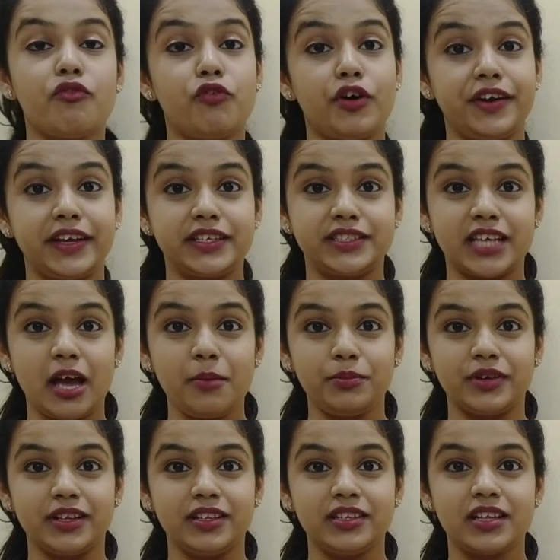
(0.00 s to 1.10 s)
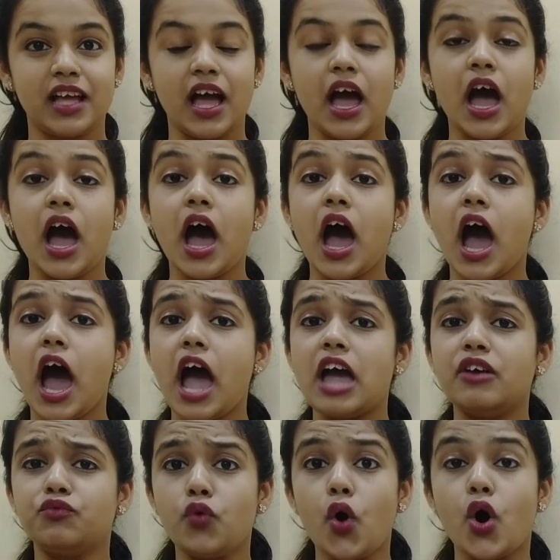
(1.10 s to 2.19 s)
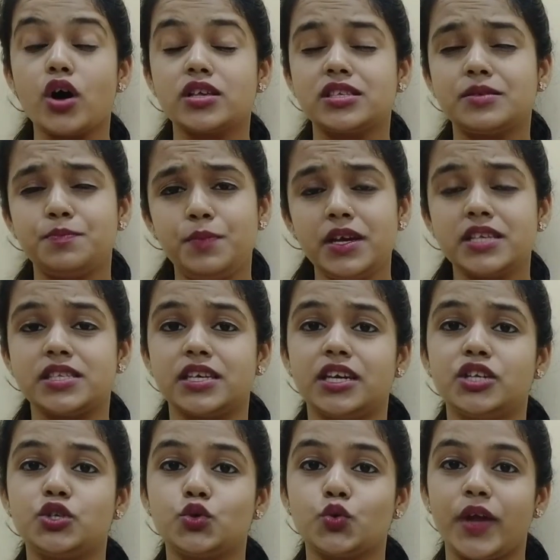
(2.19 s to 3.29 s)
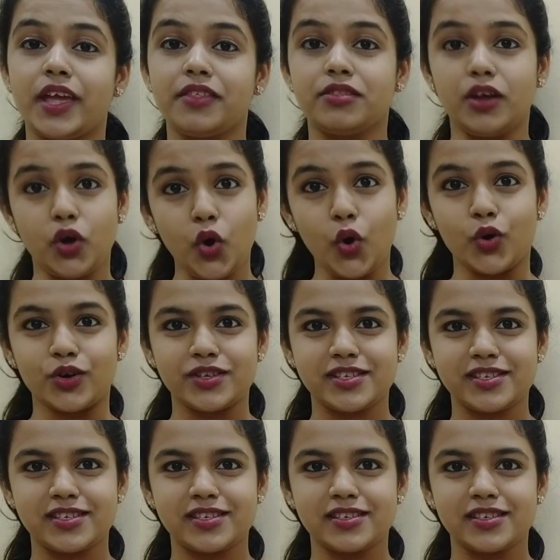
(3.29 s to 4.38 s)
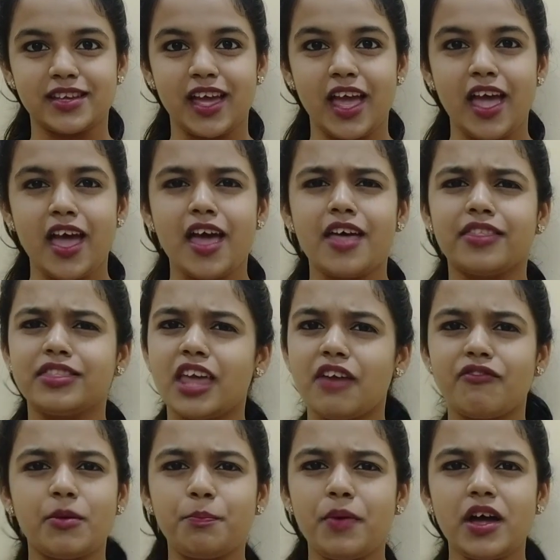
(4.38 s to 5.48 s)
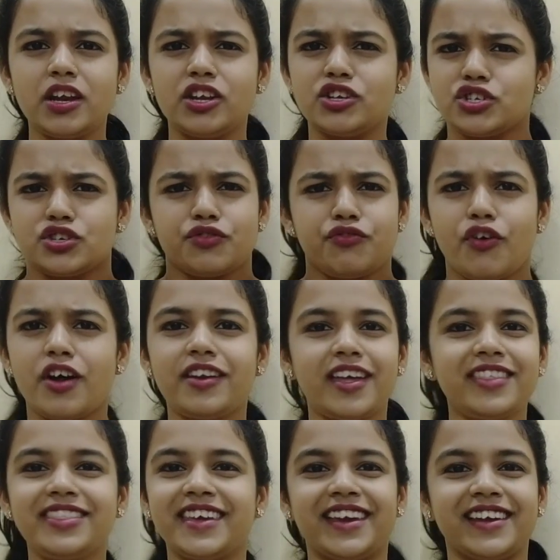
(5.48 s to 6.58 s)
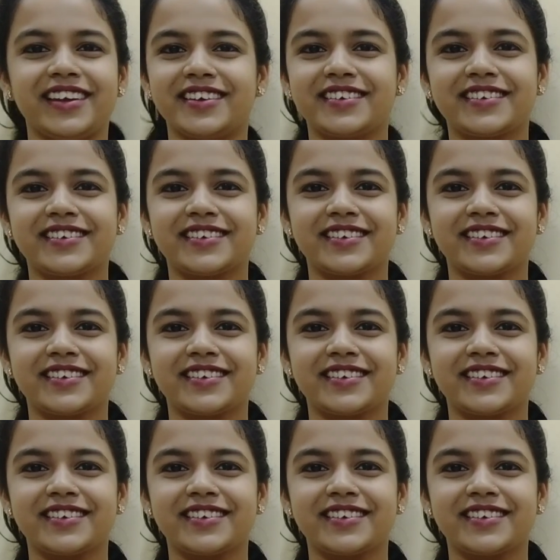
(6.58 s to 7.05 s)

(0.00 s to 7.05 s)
For example, I was busy doing the course. They were punished for nothing.